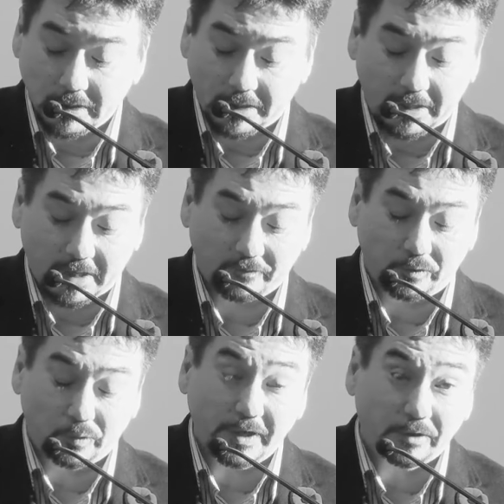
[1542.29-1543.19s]
and I have
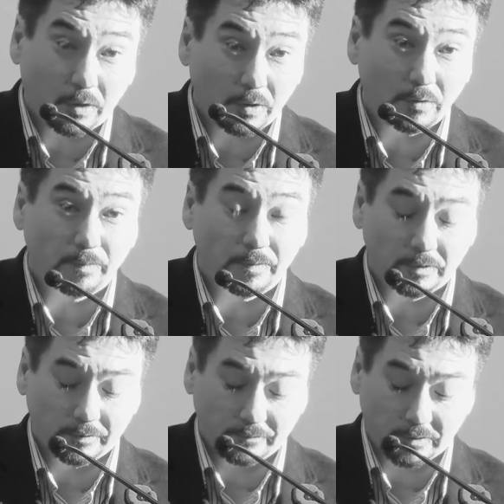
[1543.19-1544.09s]
great hope
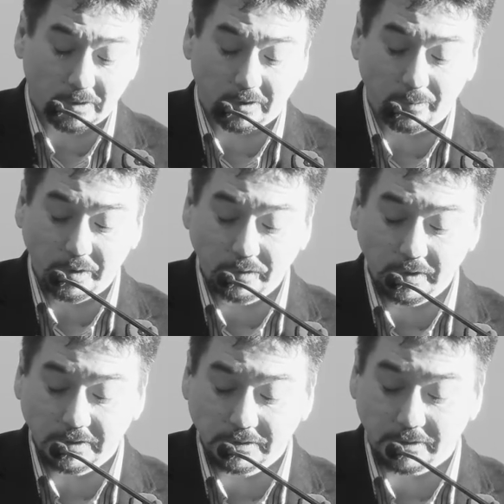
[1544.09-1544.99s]
for our
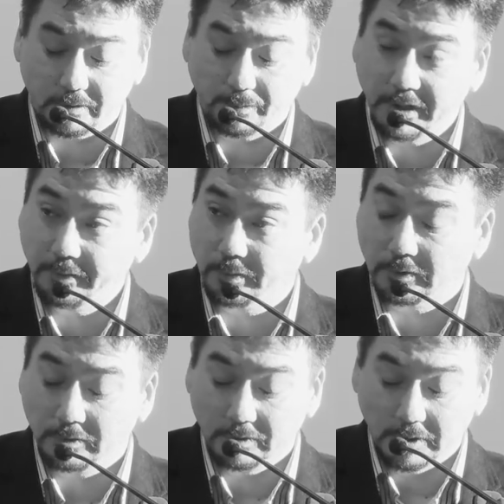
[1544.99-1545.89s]
communities and our
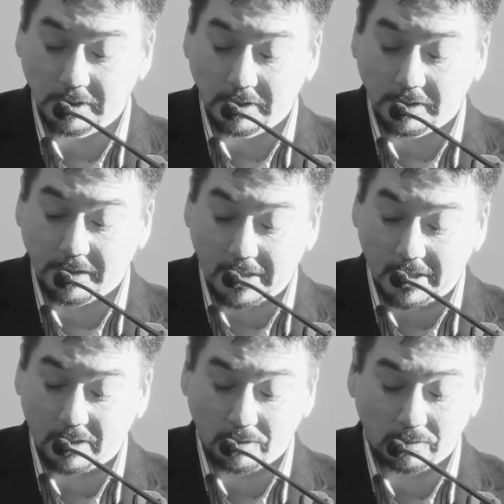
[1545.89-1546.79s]
people
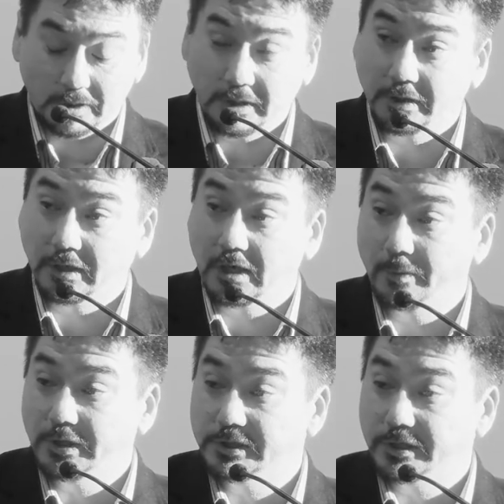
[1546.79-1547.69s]
now and in the
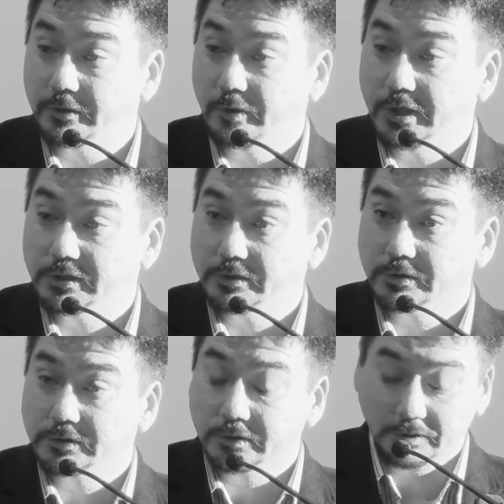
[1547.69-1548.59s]
coming
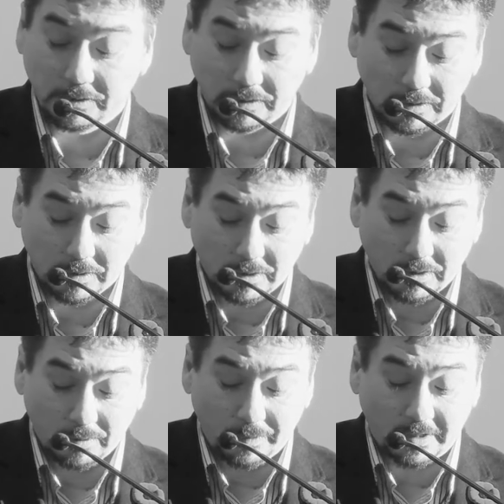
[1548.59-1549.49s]
generations.
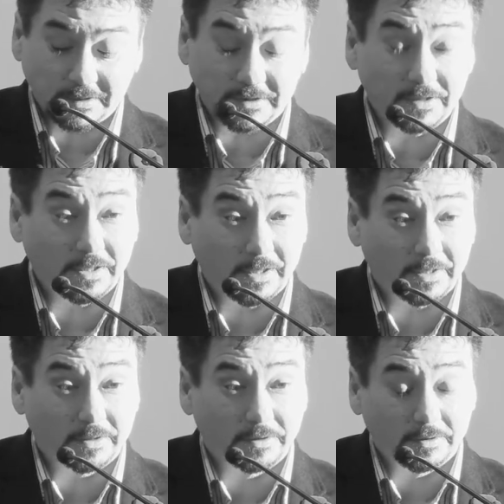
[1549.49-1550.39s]
Because in the
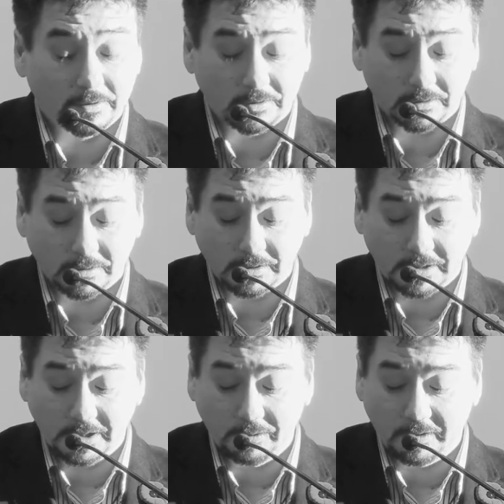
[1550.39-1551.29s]
end,
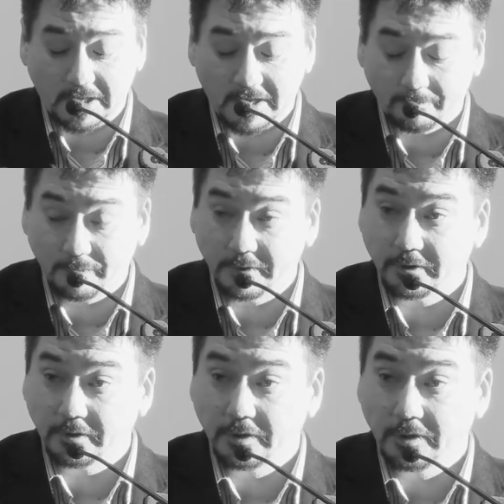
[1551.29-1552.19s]
Inuit have
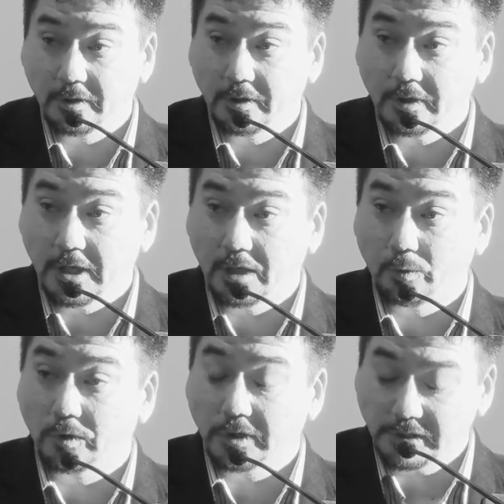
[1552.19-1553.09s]
been and
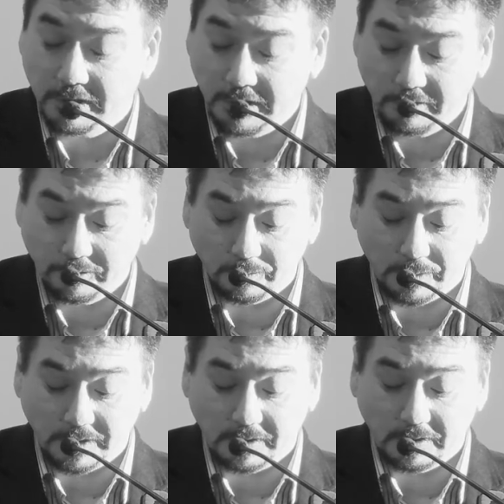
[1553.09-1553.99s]
will continue to
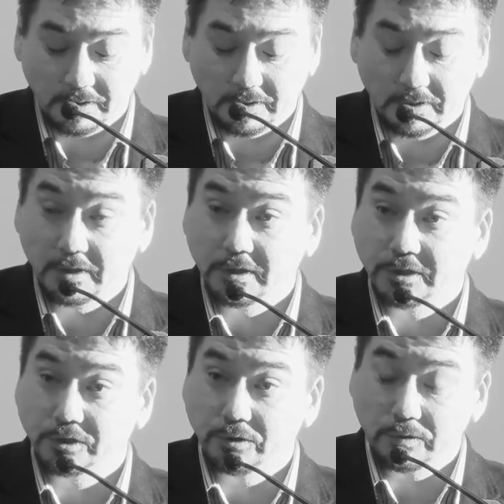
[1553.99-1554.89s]
be
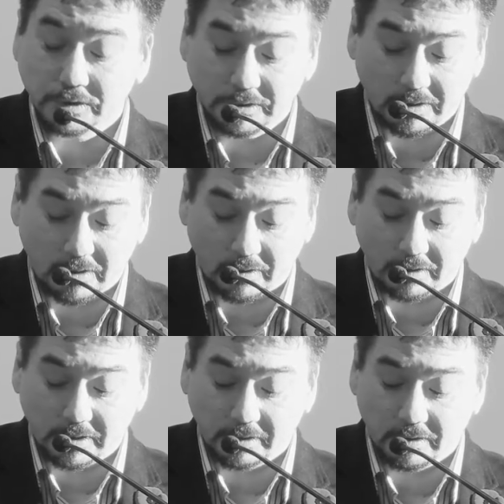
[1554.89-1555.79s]
stewards of the
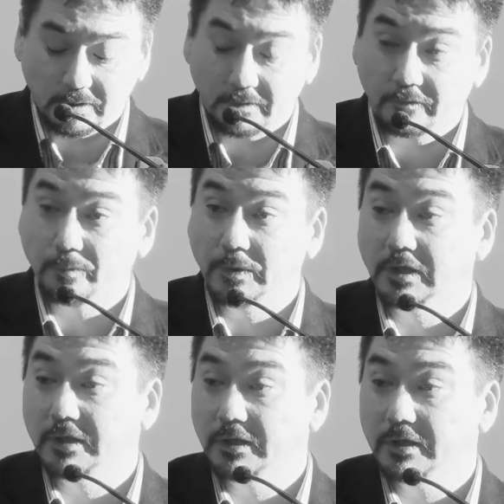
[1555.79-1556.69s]
Arctic for
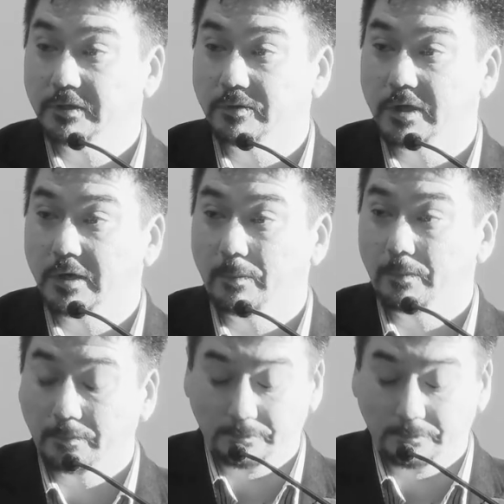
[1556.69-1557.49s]
millennia to come.